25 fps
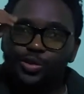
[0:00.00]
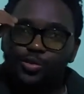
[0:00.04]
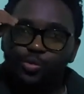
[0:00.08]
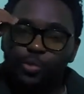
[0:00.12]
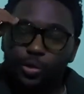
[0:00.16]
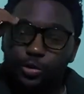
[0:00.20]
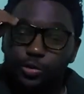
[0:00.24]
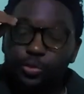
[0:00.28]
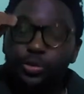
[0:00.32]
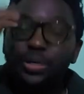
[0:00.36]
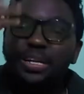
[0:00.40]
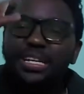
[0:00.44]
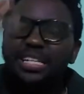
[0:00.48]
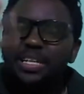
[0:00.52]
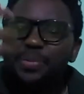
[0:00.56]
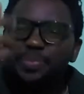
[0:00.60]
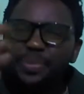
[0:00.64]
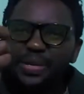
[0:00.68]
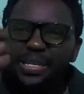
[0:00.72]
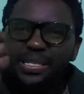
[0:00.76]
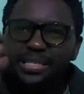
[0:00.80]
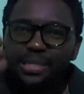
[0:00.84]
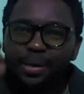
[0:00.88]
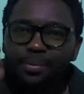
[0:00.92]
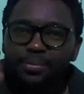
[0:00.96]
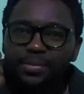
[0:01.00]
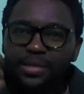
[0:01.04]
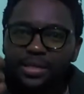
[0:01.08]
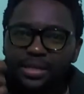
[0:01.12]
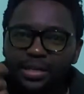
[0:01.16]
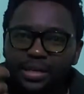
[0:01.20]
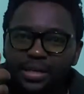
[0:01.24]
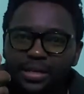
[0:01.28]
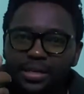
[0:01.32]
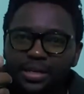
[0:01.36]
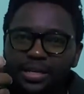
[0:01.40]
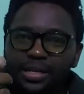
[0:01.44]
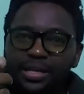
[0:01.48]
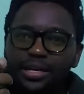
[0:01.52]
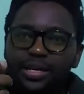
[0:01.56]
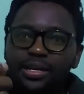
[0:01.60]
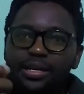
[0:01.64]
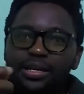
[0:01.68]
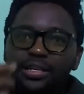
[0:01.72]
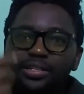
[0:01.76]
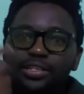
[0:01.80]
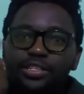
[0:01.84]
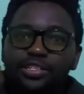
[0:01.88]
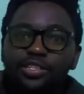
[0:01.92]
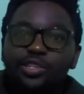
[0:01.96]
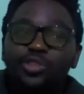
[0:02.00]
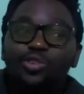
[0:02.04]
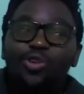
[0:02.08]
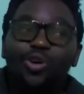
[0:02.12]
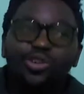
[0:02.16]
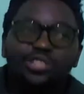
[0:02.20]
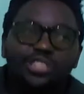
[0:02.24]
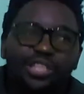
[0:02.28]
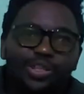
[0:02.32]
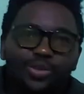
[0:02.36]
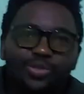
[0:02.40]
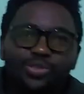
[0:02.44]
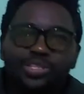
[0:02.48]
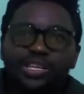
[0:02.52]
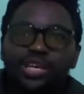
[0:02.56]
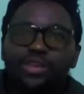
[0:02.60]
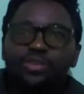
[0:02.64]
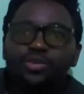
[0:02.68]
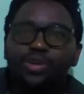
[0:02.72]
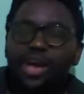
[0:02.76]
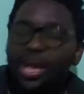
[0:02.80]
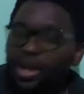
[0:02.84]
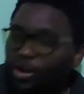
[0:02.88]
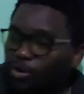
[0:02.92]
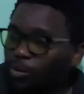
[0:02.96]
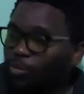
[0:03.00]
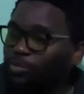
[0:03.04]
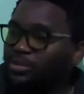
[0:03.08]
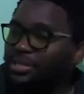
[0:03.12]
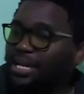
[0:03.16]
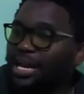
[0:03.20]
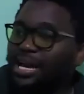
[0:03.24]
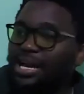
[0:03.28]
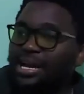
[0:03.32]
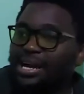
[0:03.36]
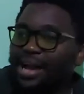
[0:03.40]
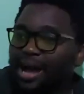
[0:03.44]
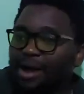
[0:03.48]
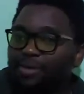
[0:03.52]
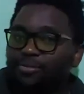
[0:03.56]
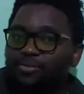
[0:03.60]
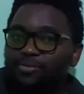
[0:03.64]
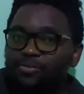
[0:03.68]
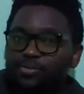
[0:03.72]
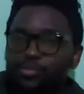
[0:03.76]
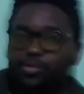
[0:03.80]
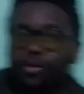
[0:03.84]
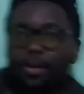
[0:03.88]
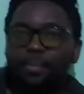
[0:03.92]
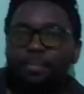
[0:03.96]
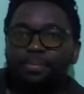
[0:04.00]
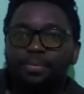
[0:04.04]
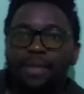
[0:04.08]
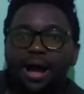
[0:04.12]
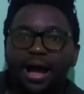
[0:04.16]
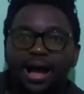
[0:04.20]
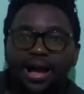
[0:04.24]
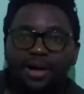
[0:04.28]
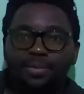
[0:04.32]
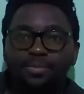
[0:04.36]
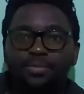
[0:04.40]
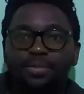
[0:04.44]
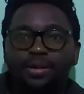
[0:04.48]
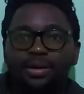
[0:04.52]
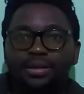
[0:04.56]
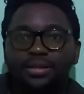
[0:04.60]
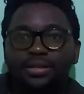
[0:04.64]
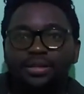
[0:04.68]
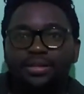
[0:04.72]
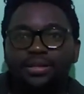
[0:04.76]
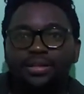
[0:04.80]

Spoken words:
When you're gripping something in the isiXhosa, they would say, "Hey, umthe kamfu wambamba."